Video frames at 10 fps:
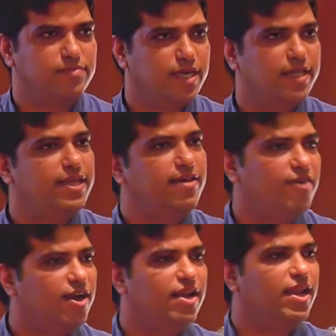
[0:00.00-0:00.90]
third thing,
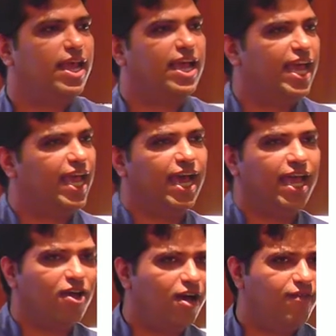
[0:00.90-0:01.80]
we are in like an
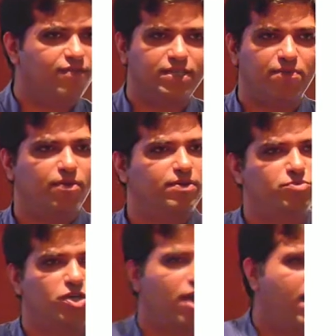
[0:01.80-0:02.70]
AI conference. I'm, I'm
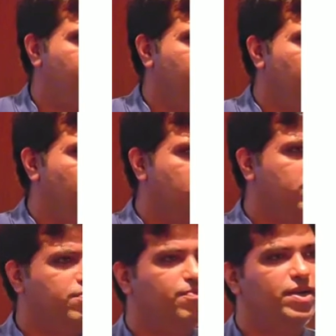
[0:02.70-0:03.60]
sure half of you want to
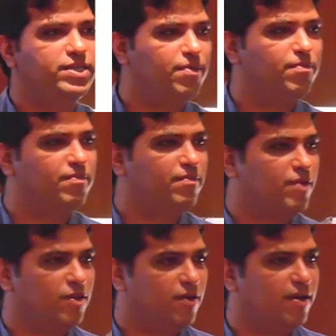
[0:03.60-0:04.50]
build some,
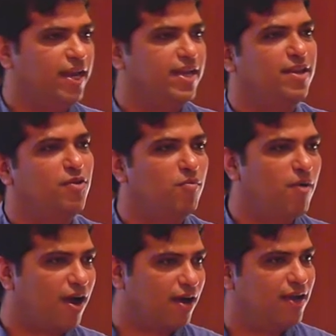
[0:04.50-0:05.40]
you know, great and new
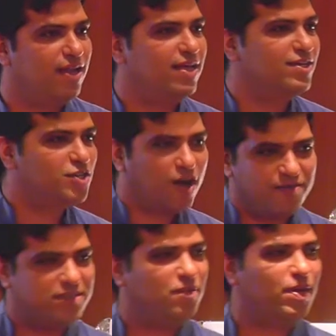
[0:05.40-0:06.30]
model. So
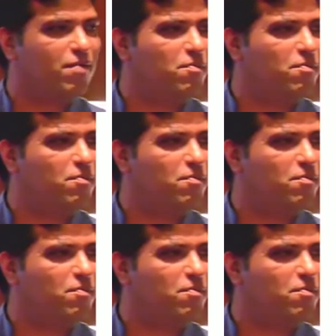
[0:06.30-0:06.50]
obviously we can